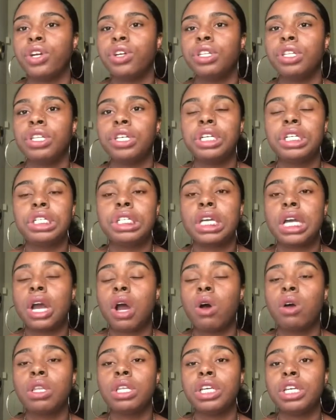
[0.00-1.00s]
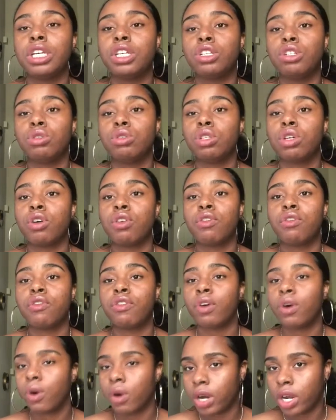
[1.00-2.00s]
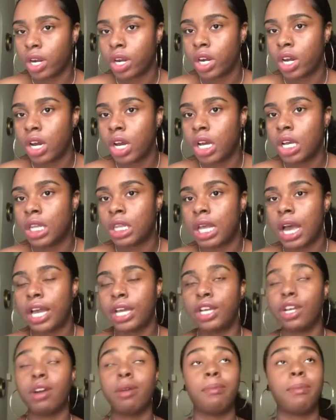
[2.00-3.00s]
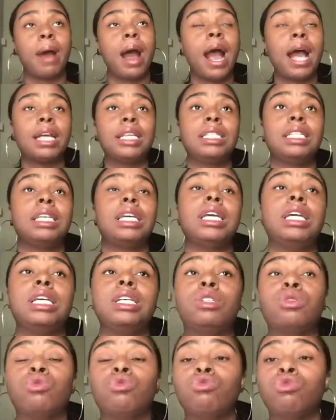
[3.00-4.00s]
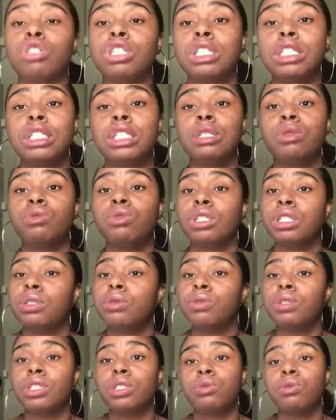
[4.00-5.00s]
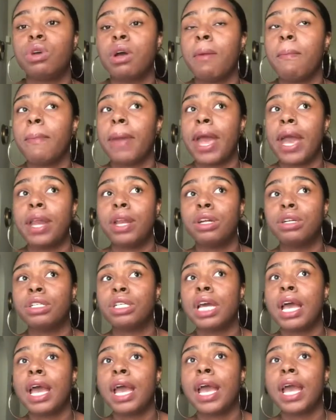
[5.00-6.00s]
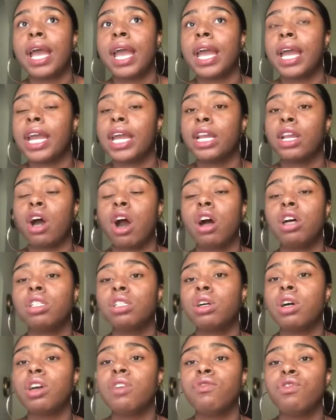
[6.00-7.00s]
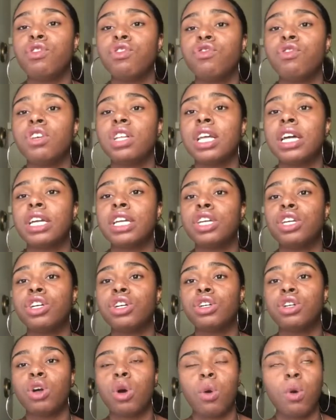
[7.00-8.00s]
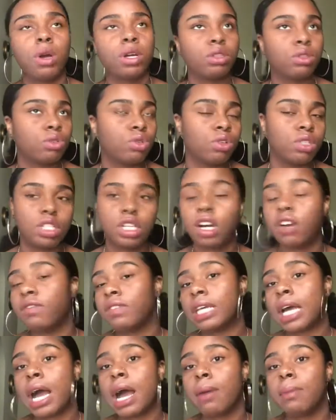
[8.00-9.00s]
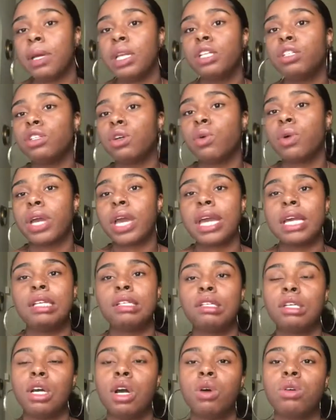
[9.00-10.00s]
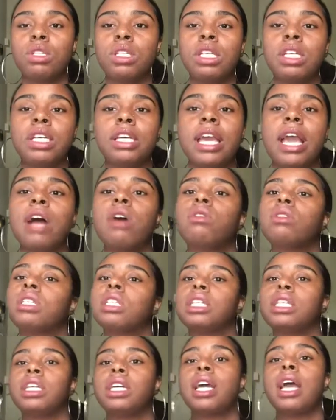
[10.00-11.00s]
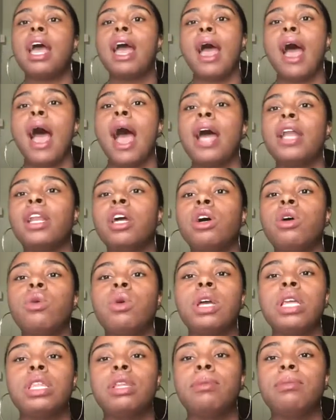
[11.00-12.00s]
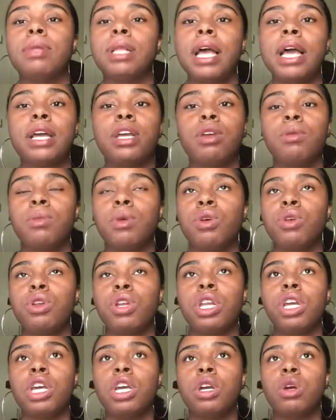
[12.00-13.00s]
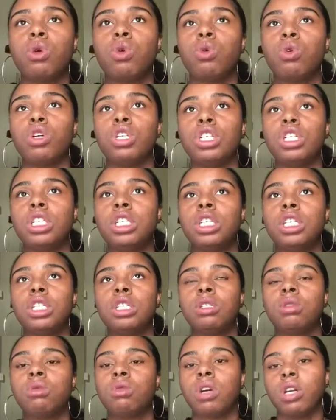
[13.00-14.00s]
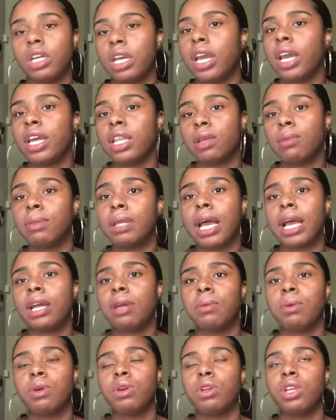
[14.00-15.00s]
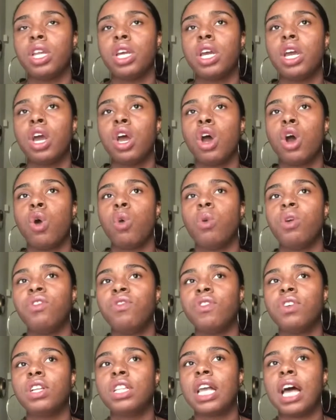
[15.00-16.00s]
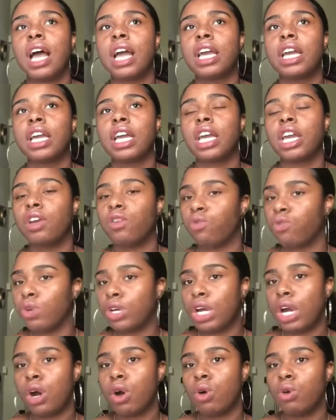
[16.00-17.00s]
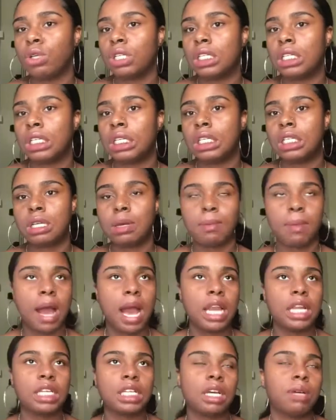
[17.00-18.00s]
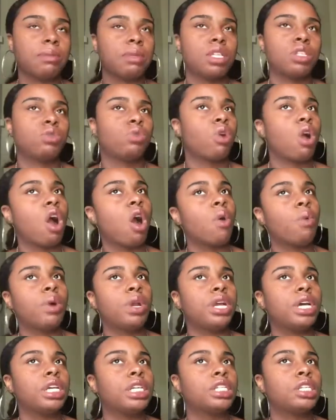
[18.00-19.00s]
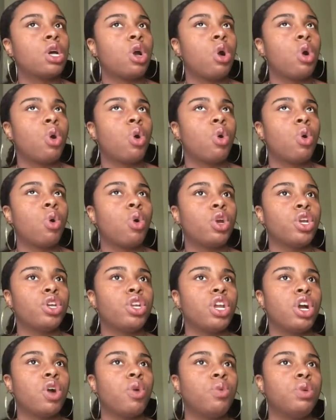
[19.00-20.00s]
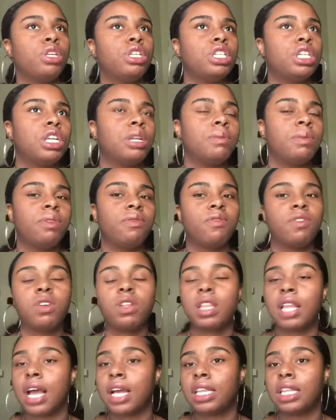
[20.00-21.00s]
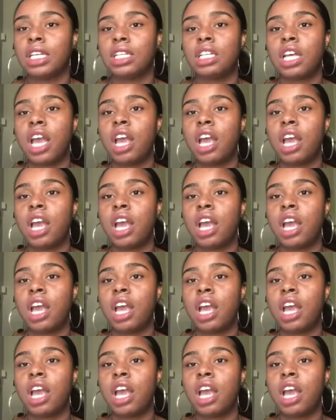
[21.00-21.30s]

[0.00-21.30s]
Your looks can only get you so far. Like, your mindset is really, really, really what matters. And also, if you feel like you're going through a tough time, it is okay to go seek counseling. I know in the black community, in the black community, we feel like if we go see somebody, something's wrong with us, or, we shouldn't be feeling like this.